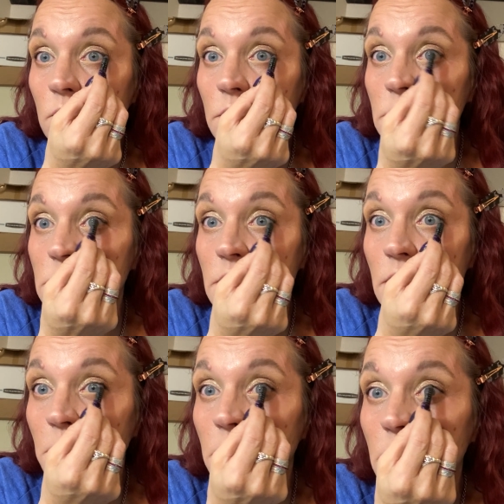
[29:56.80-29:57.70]
you see
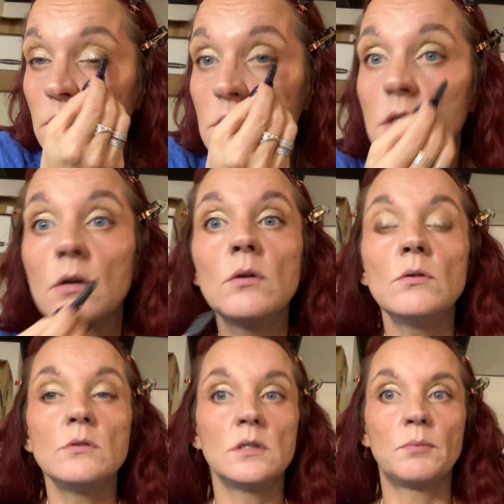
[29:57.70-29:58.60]
me use
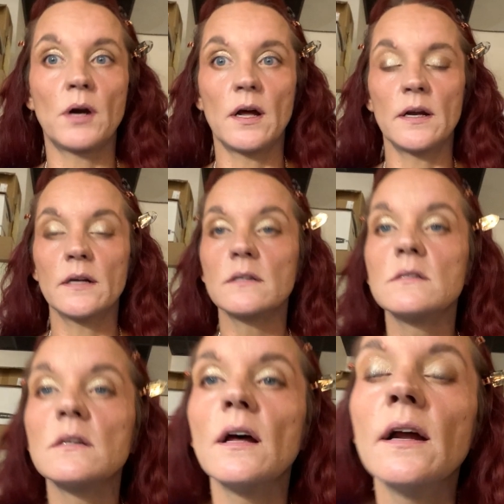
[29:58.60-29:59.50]
those
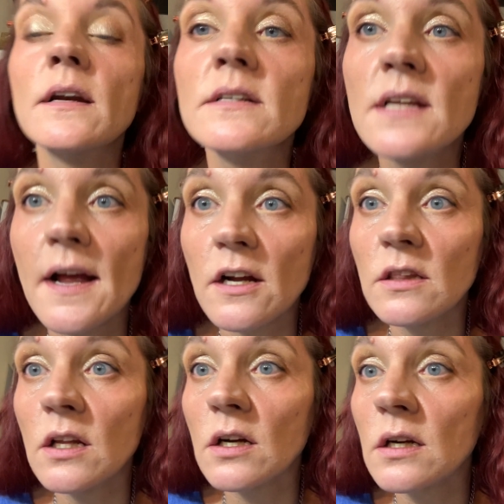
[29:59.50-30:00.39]
products. How does that
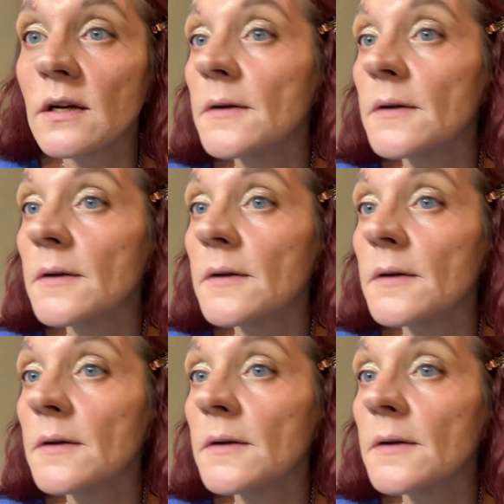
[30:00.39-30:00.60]
look?